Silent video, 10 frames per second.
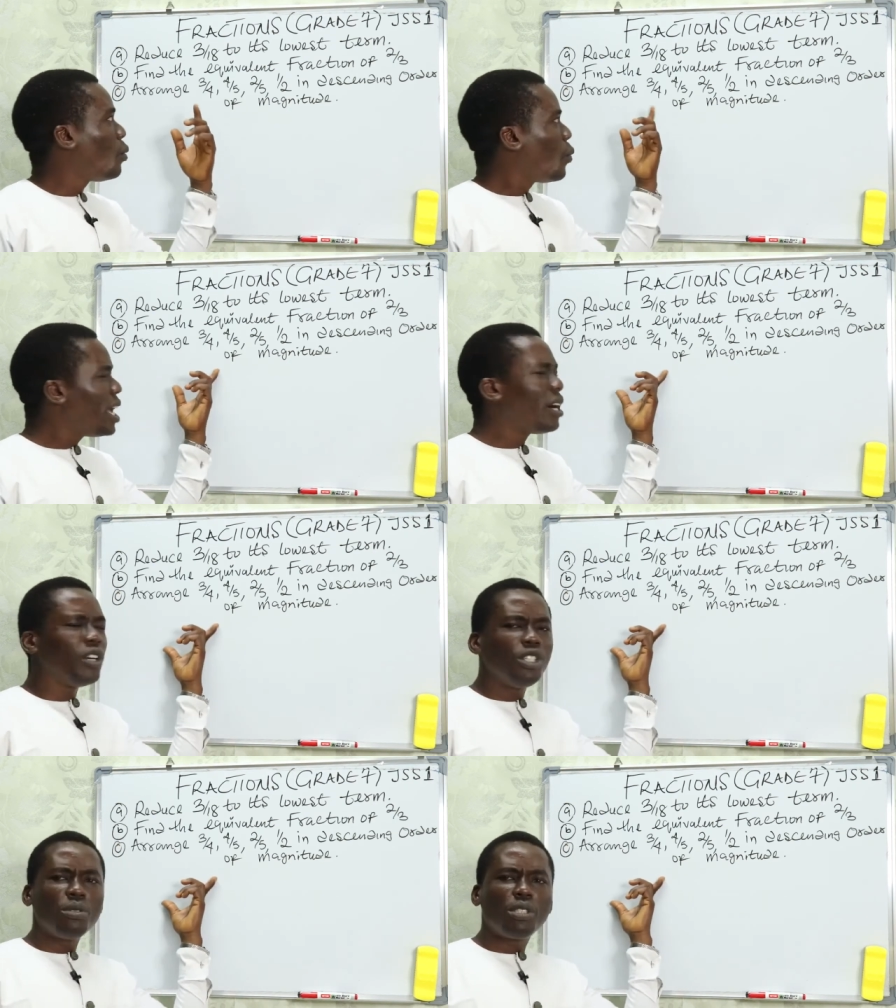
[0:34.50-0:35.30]
We are
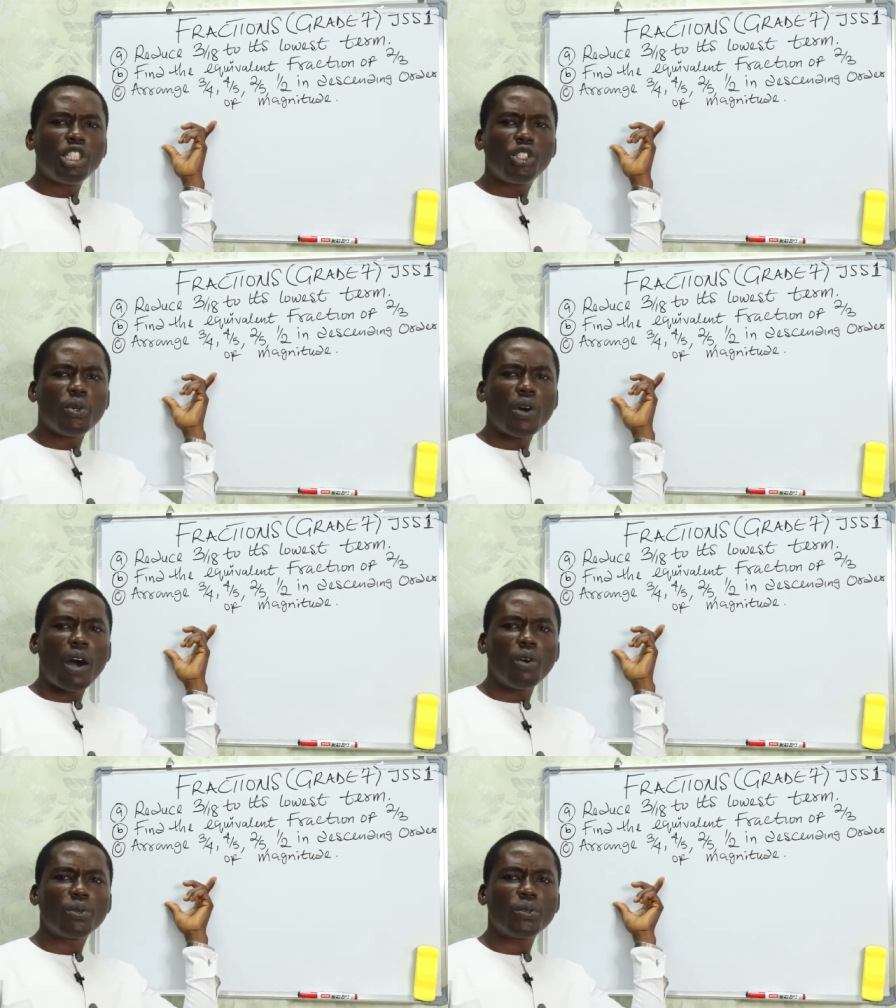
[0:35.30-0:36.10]
going to teach you
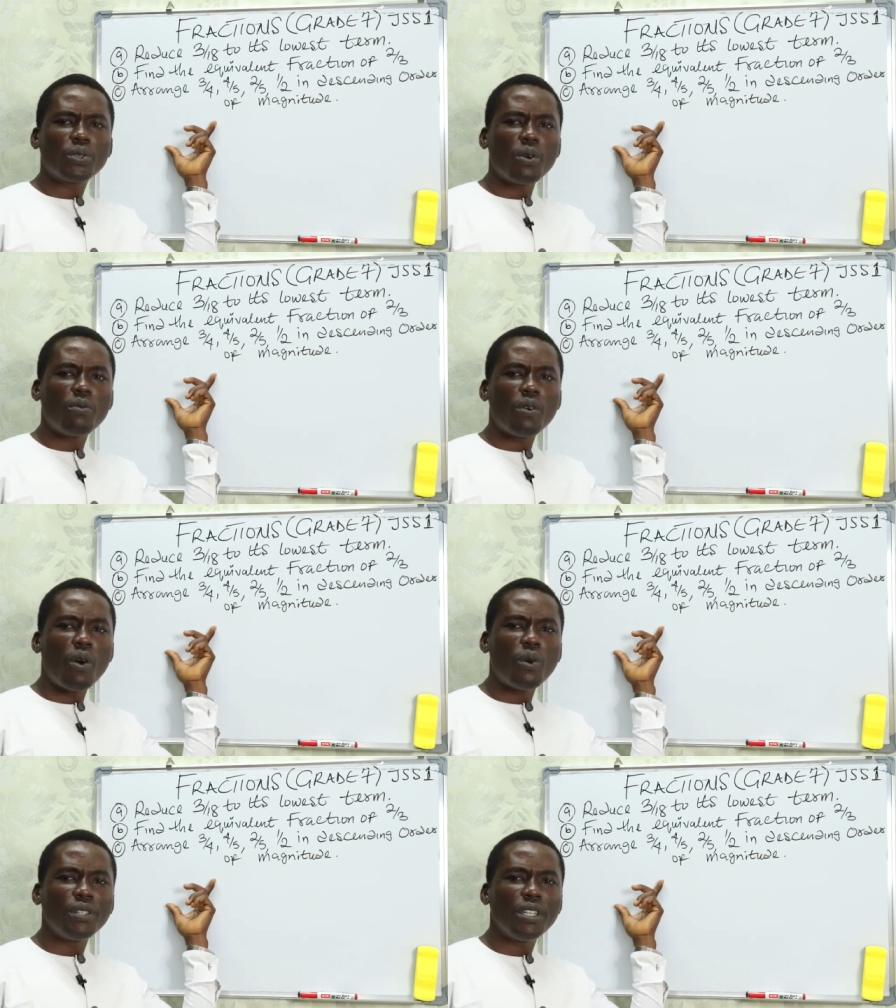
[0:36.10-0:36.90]
how to solve
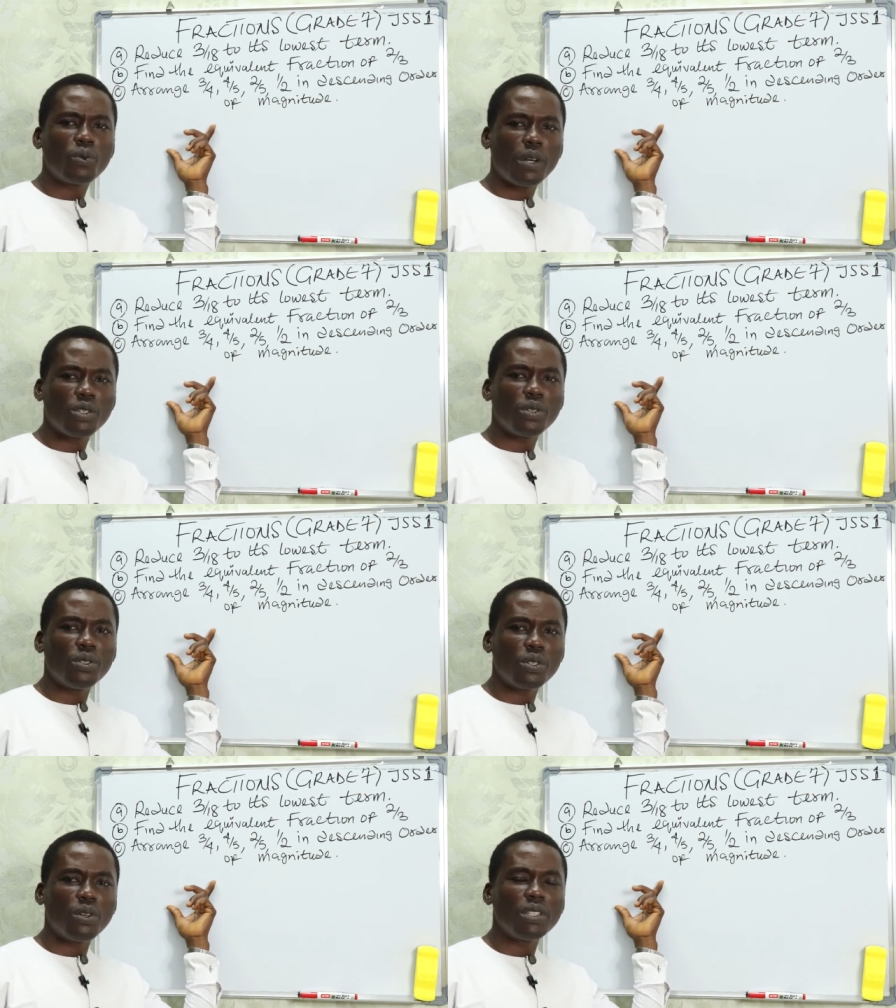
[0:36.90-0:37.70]
all these
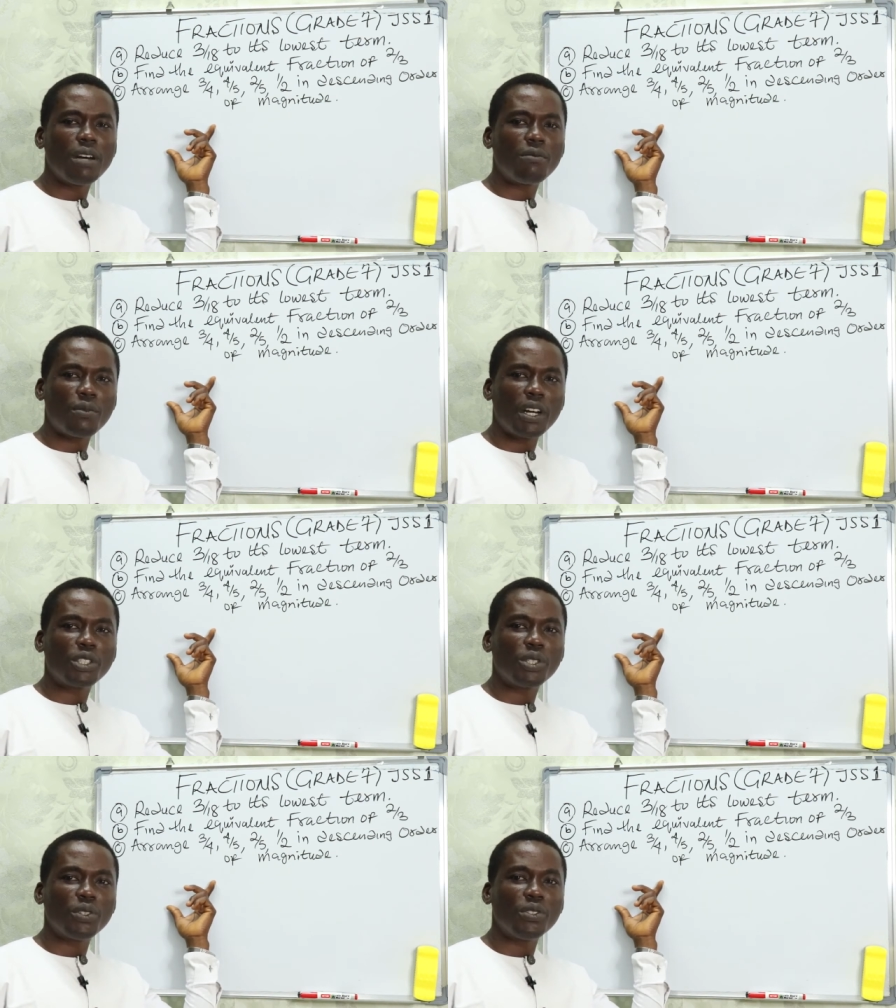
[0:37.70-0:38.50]
questions under
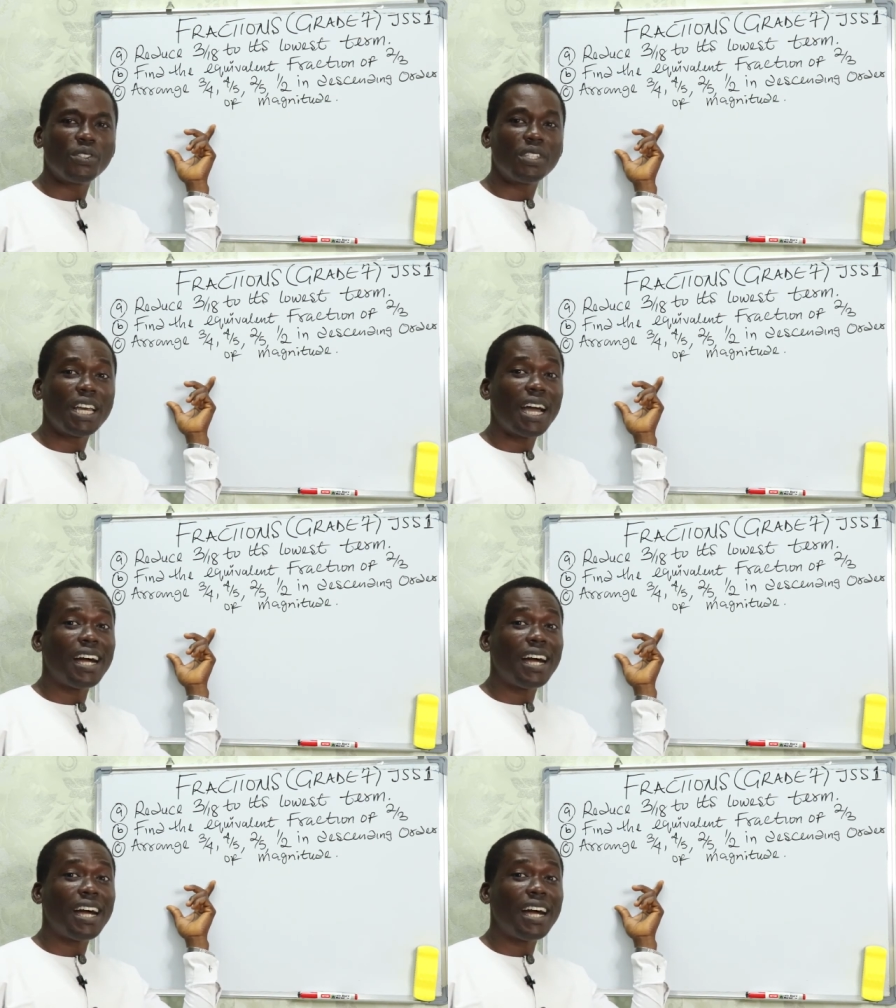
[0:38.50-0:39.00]
fractions,